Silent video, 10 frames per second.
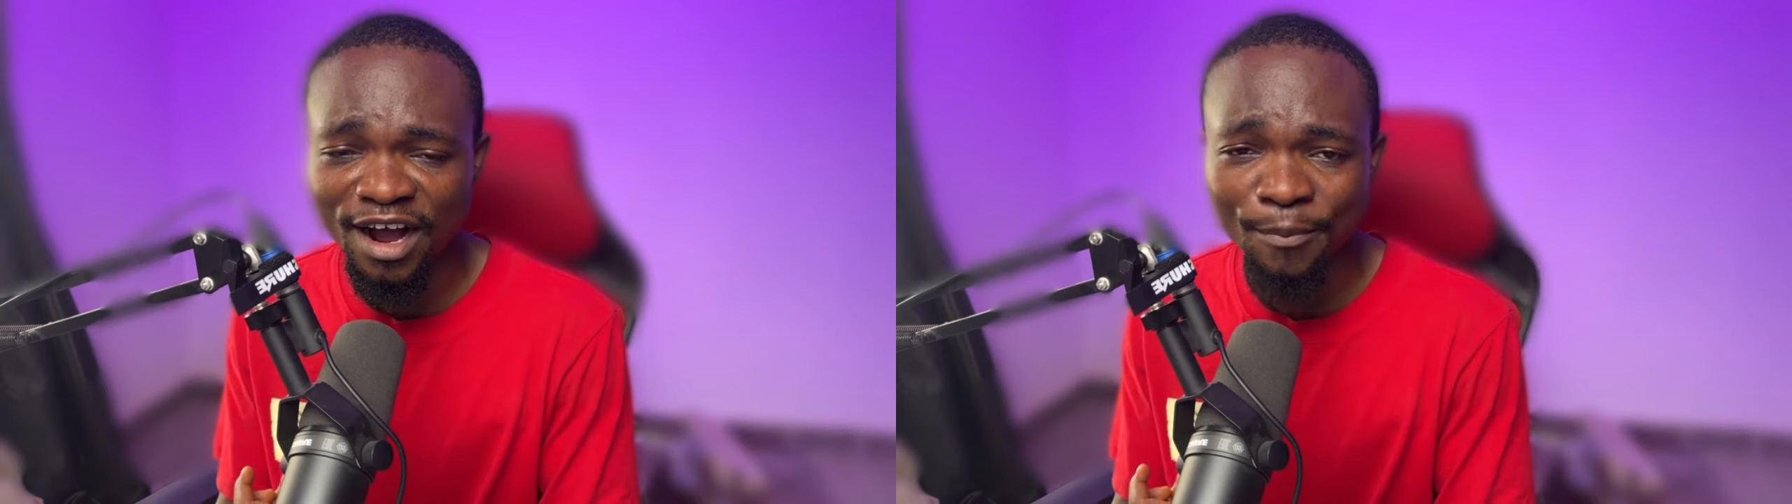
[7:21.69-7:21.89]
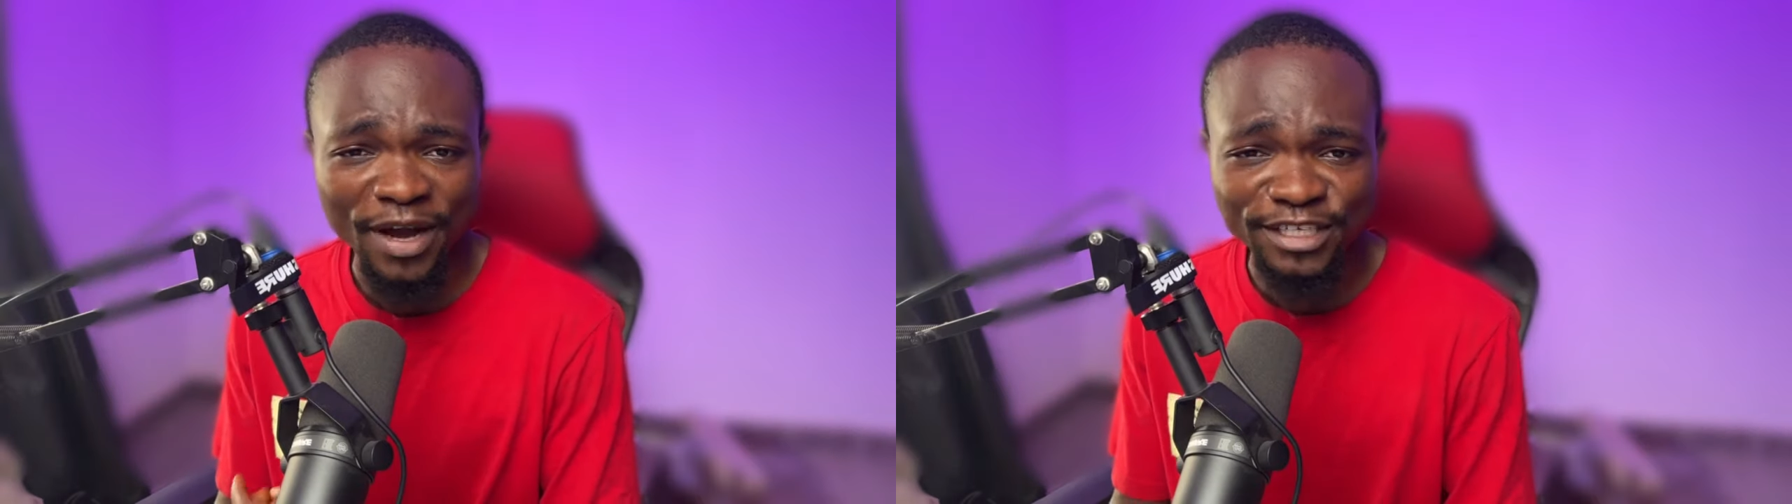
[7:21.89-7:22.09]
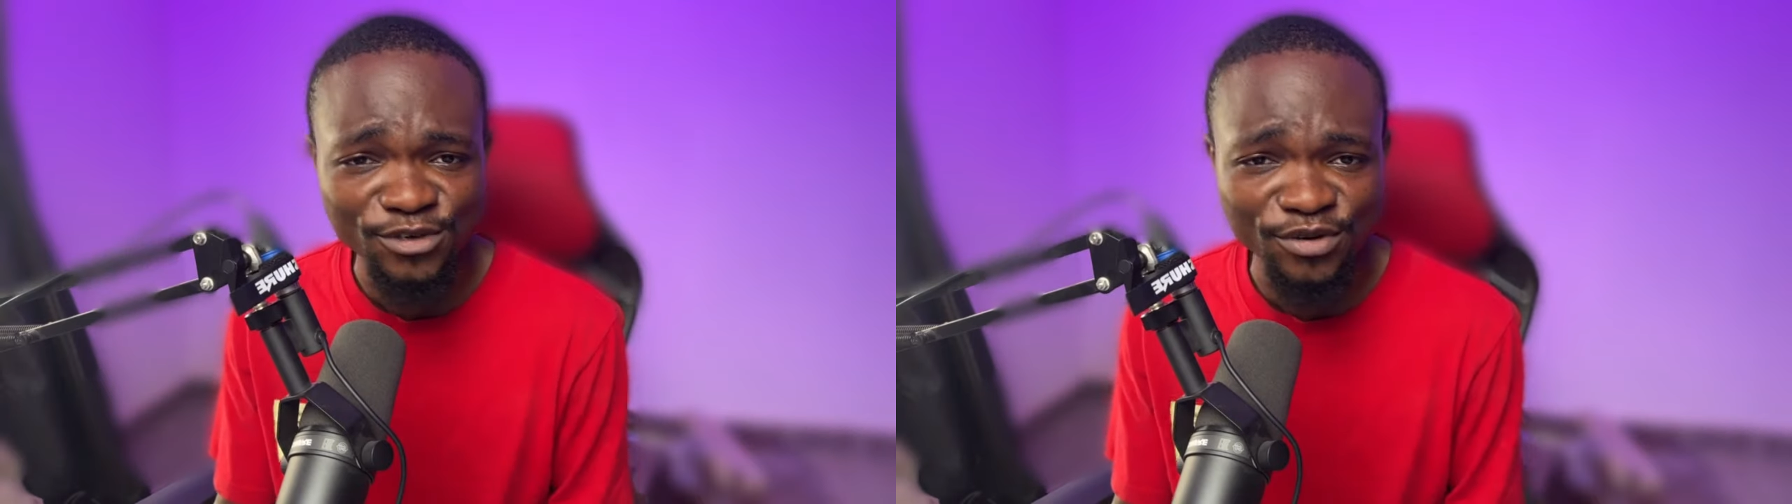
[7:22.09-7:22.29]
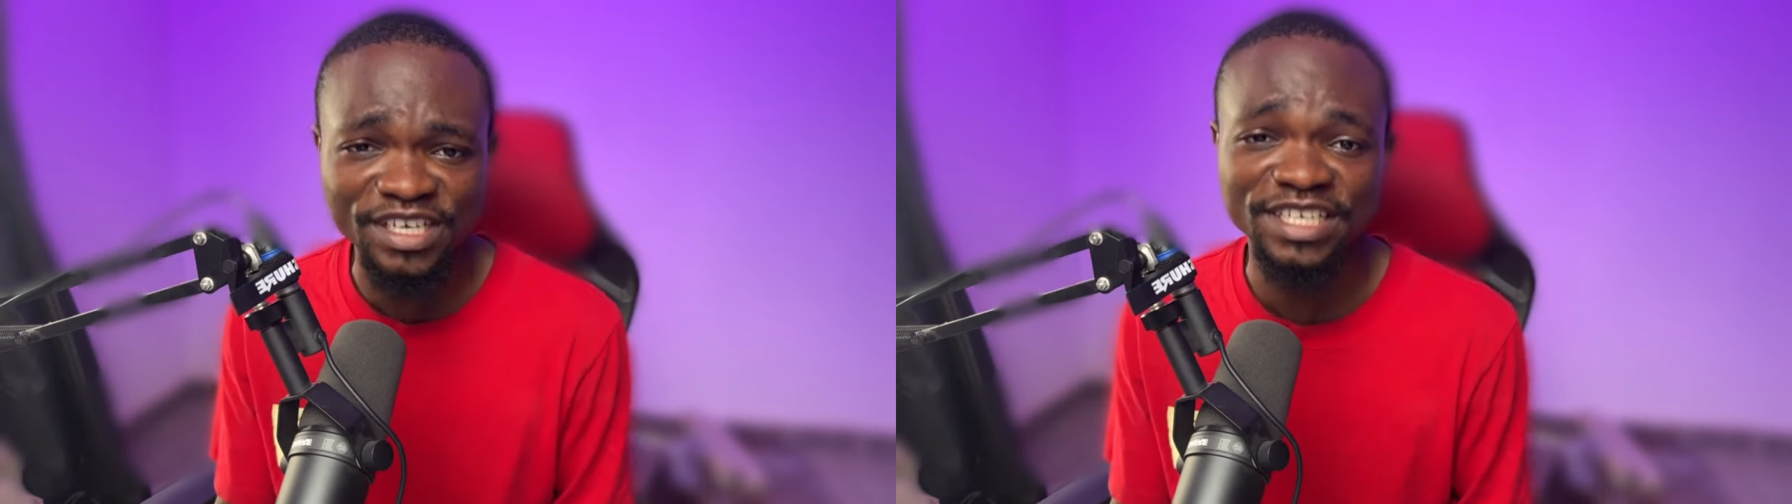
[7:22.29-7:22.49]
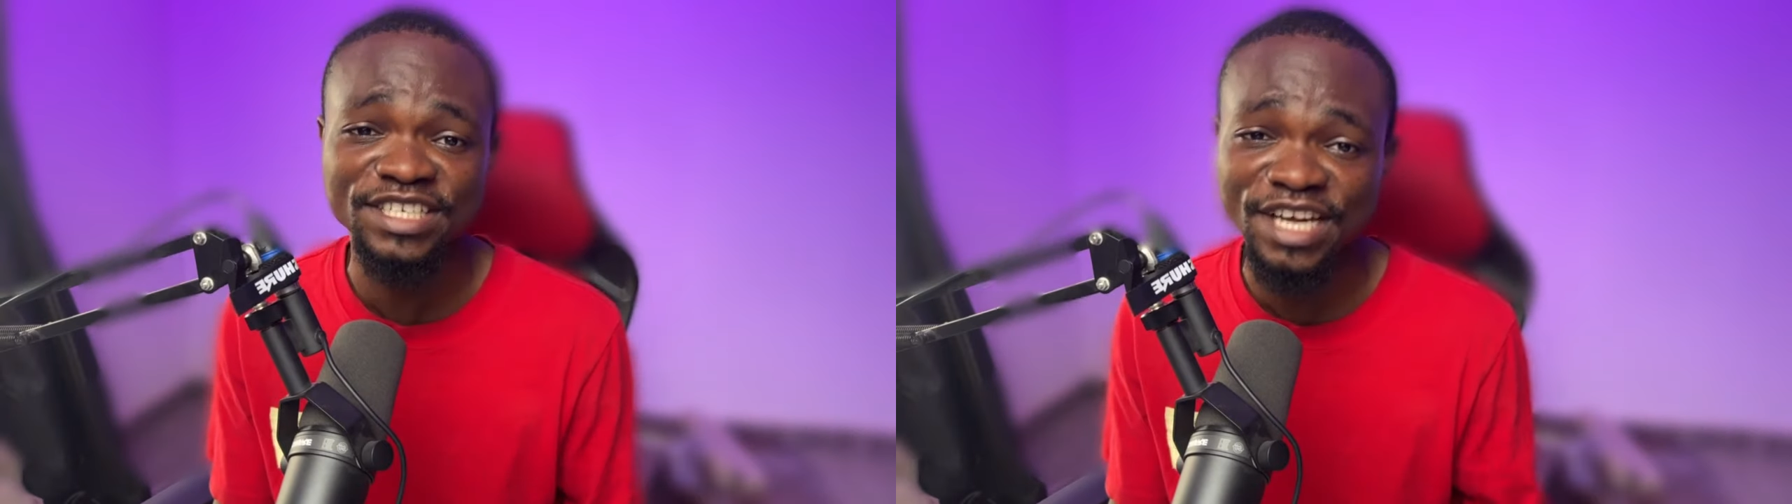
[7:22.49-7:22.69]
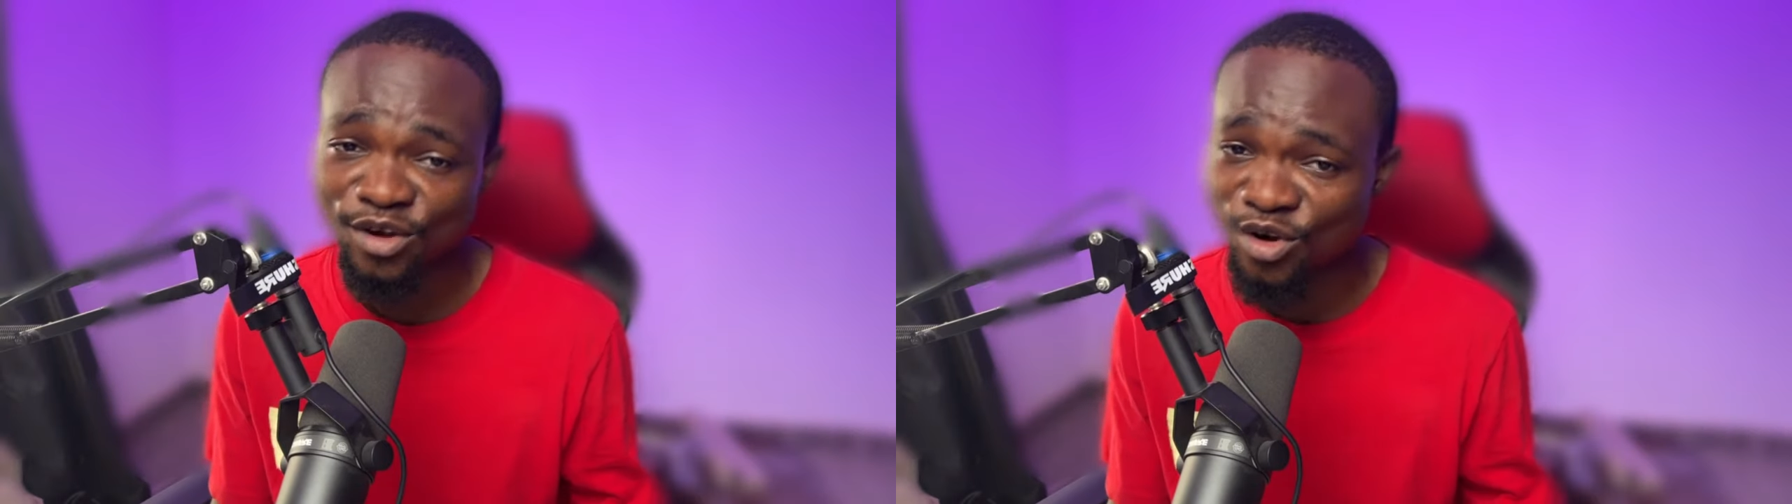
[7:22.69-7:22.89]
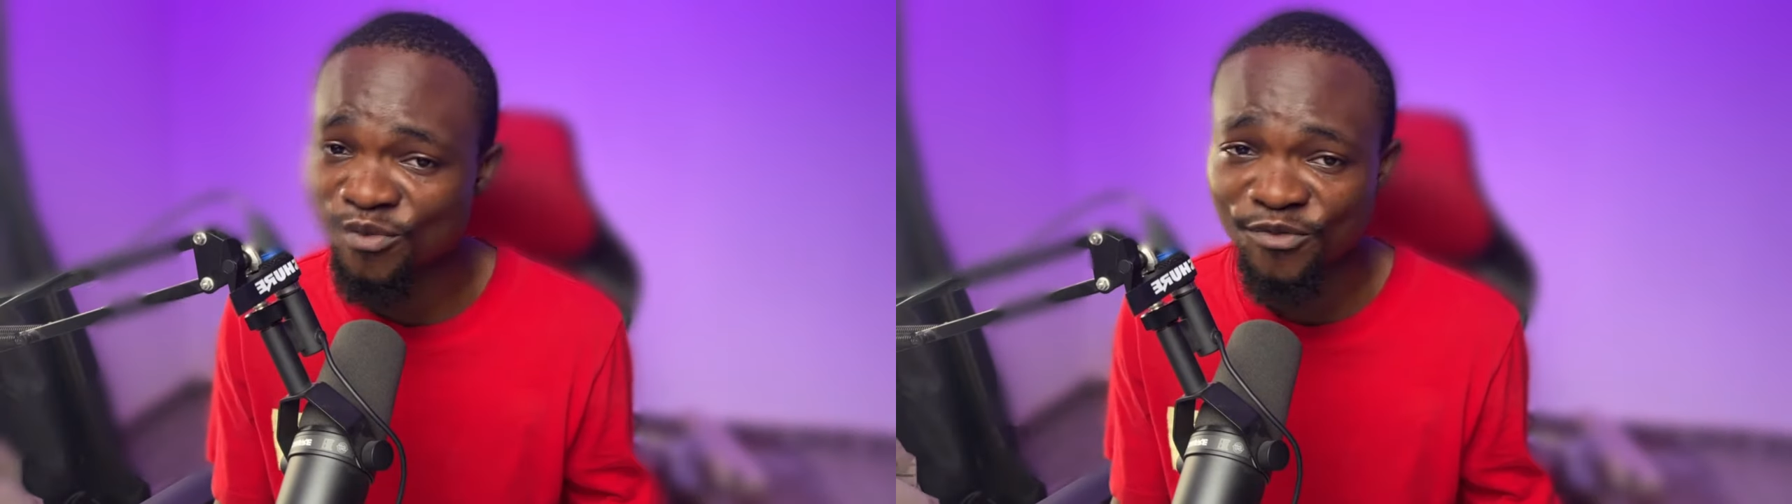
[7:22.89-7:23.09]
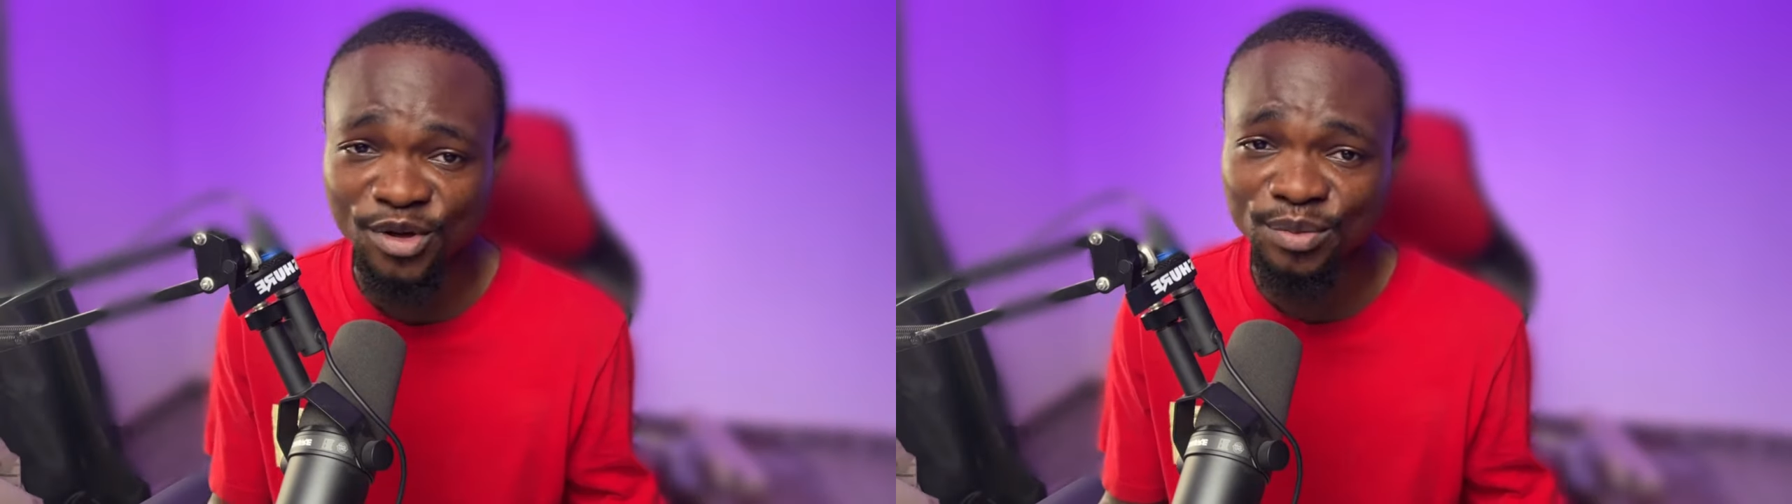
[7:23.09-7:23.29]
patronage can come
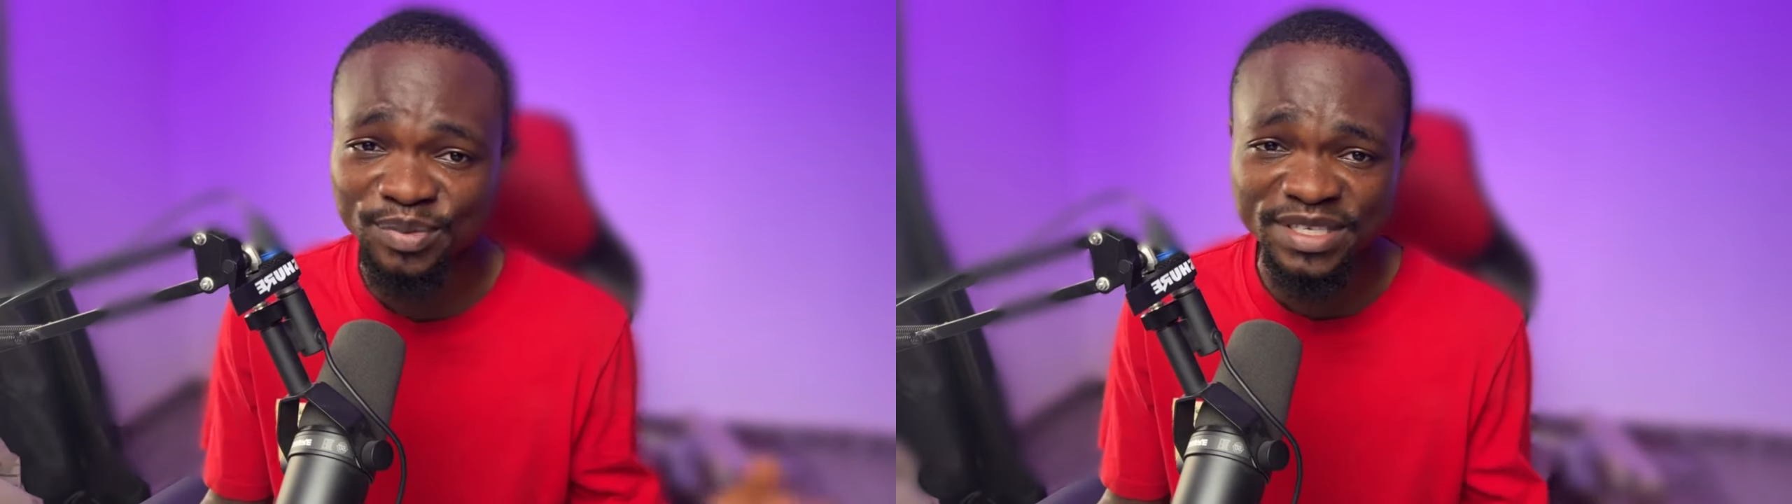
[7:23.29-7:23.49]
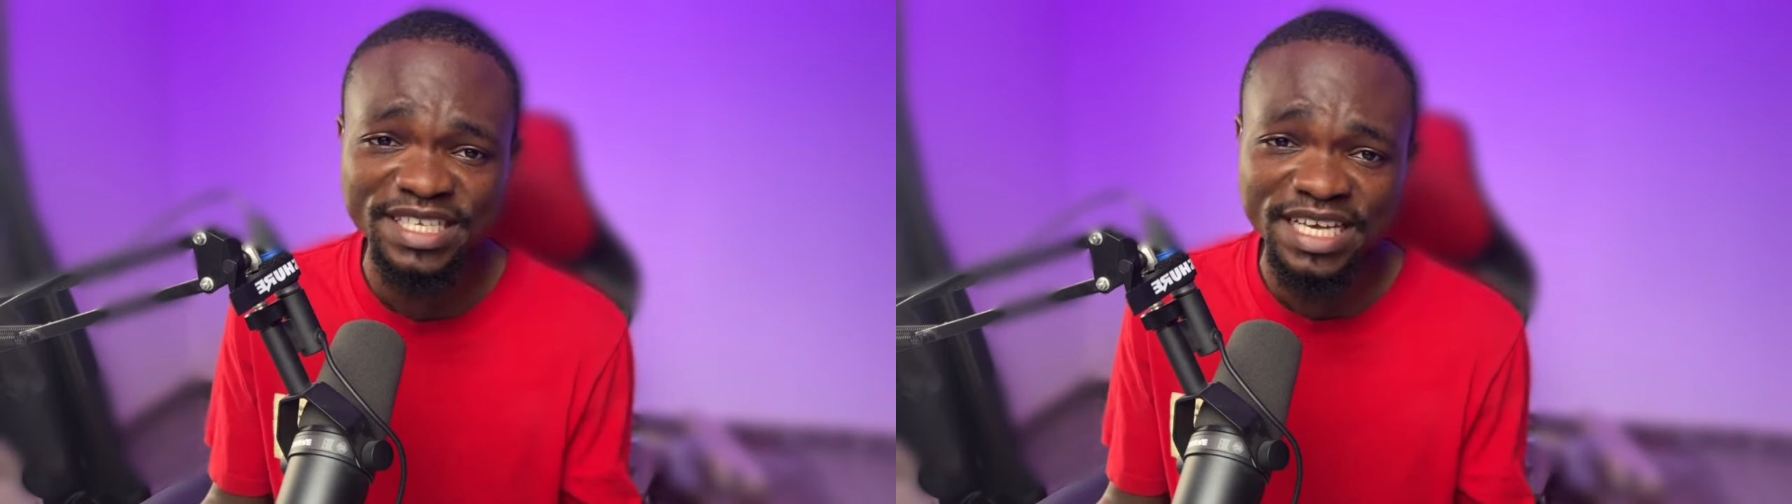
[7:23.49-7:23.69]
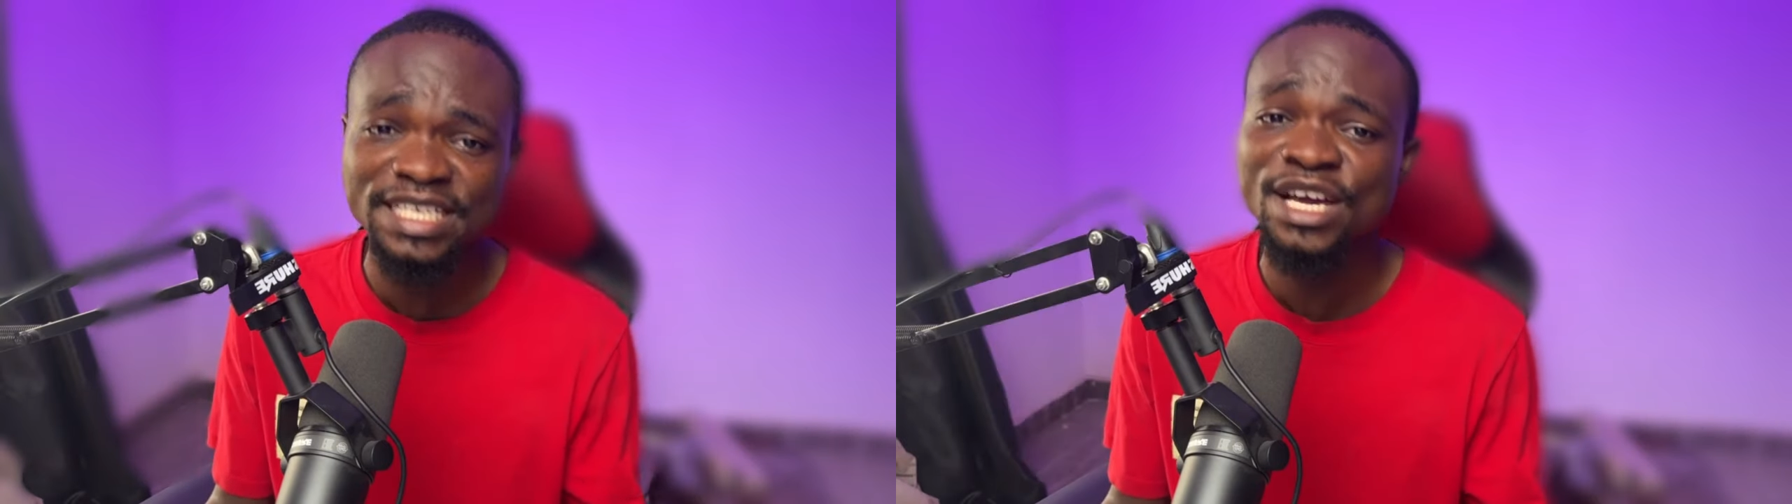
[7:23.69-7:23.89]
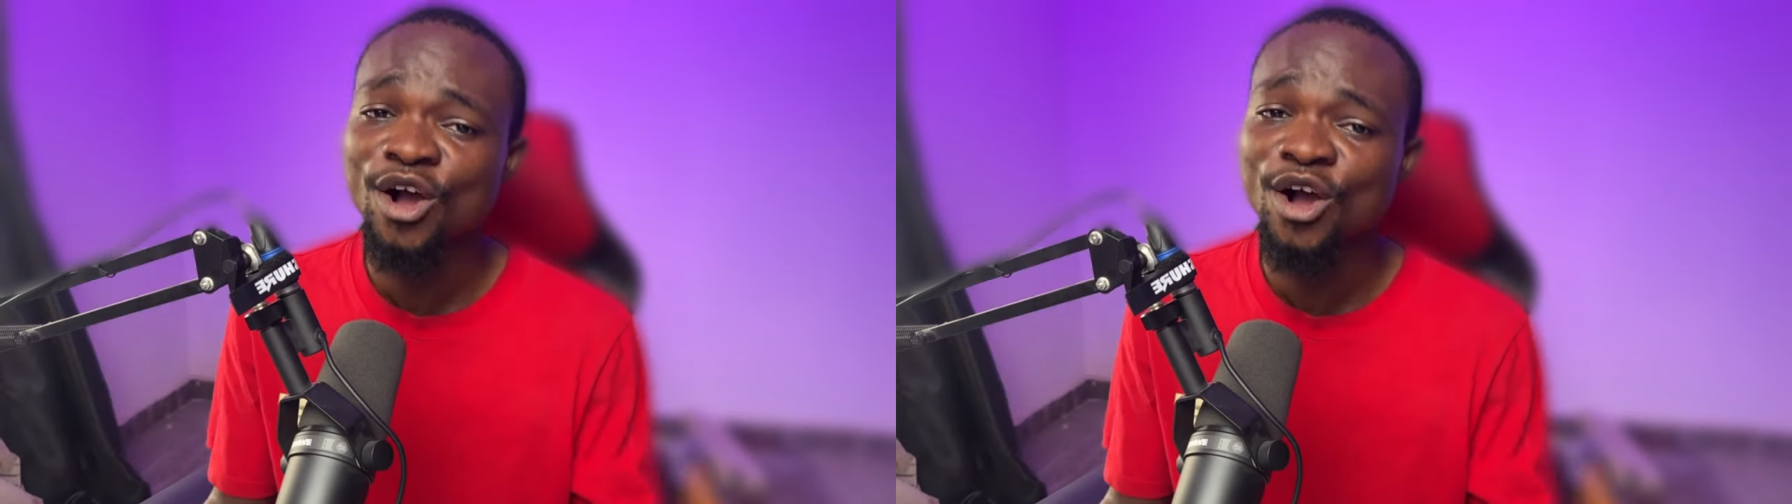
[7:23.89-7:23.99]
for your business